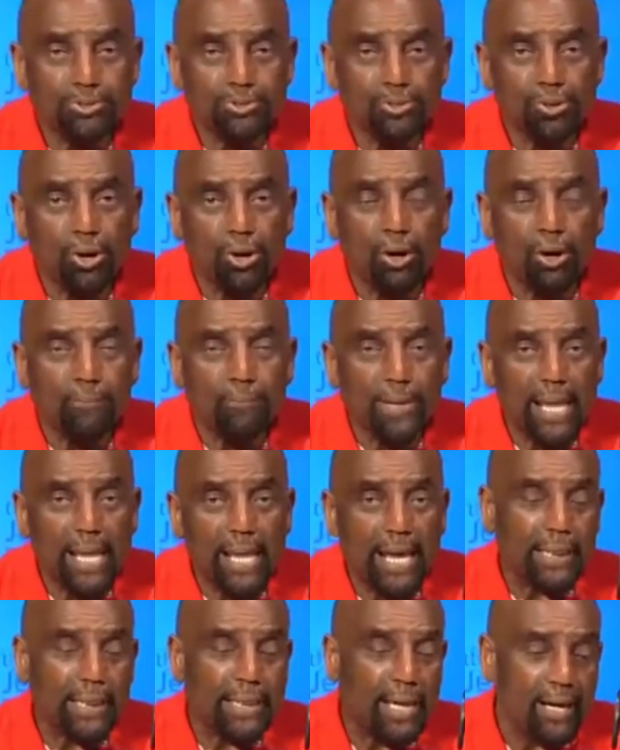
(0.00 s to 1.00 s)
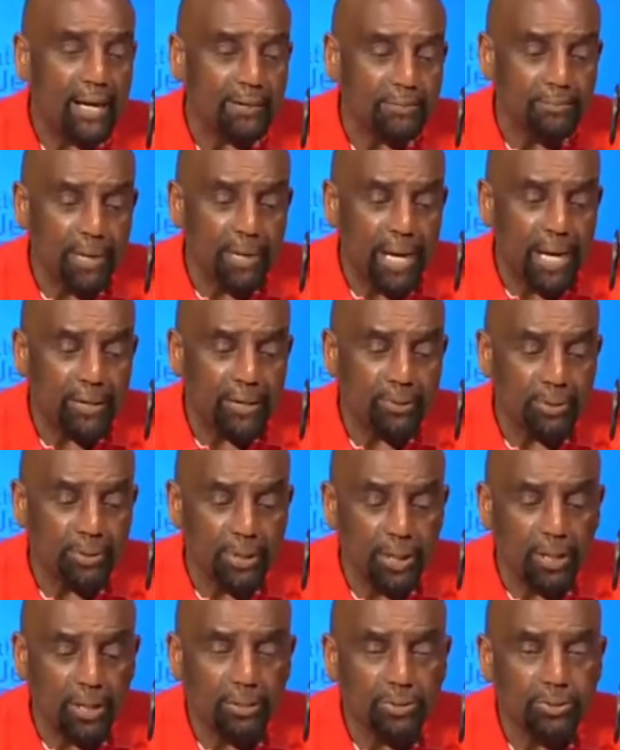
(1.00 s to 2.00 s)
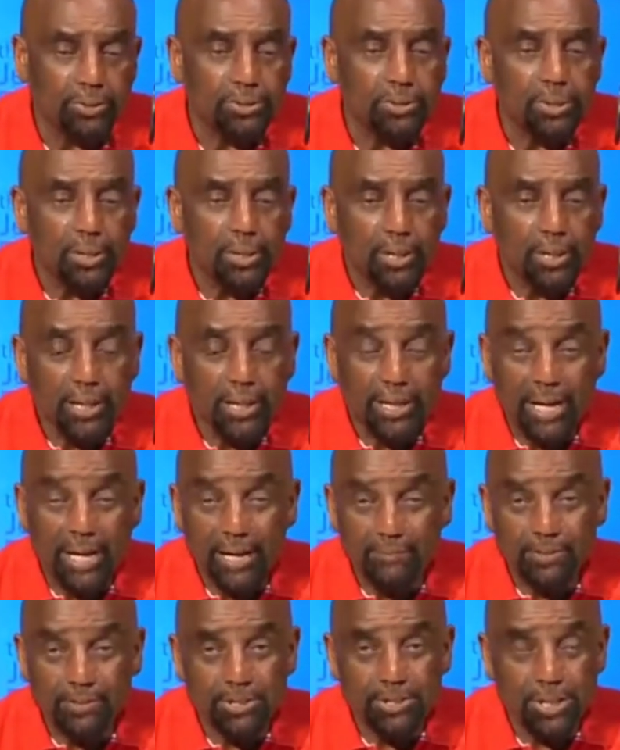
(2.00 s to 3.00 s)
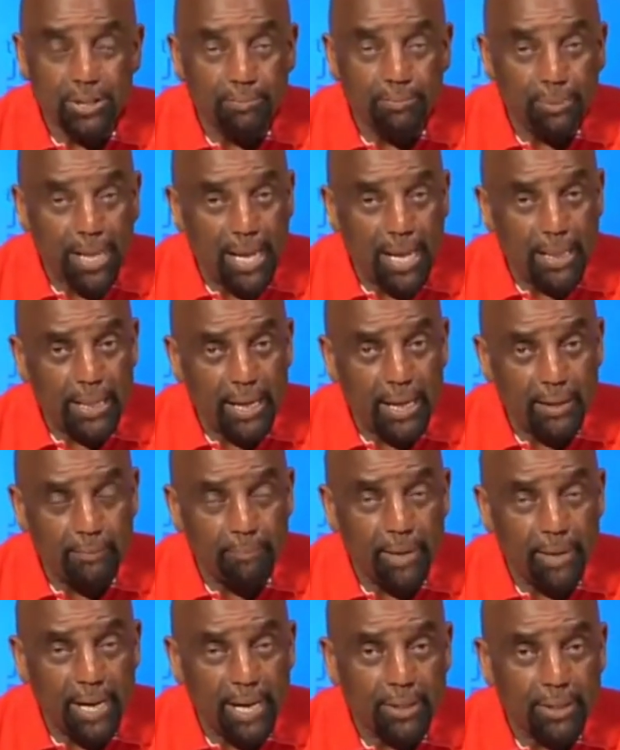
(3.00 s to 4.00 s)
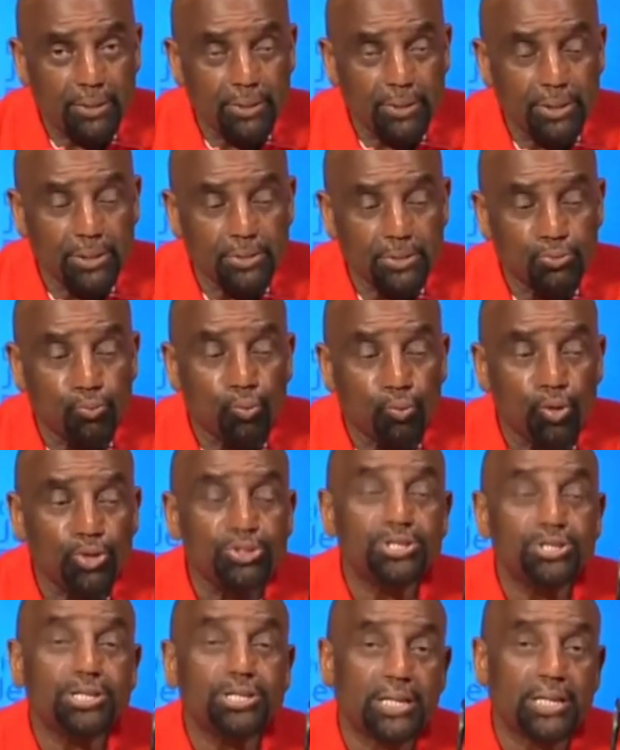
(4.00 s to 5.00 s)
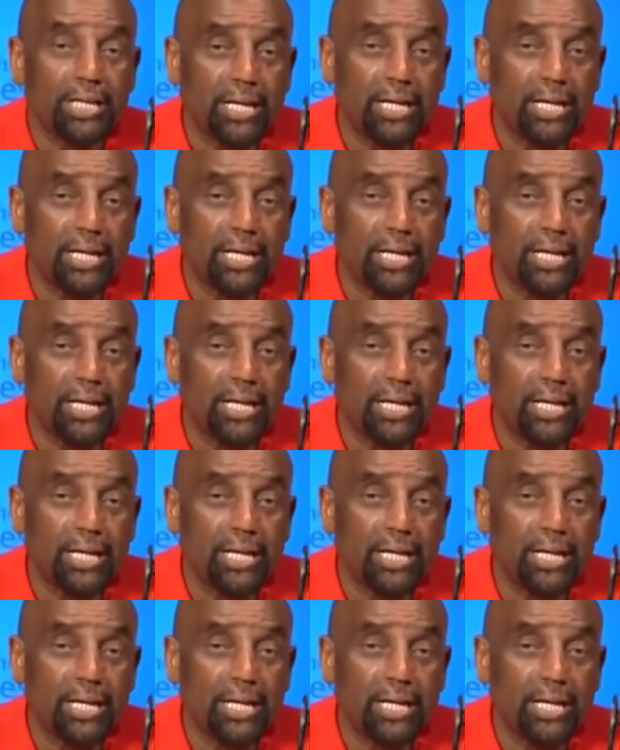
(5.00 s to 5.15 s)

So-called Black Lives Matter and others. And I have to say, Black Lives Matter is worsted in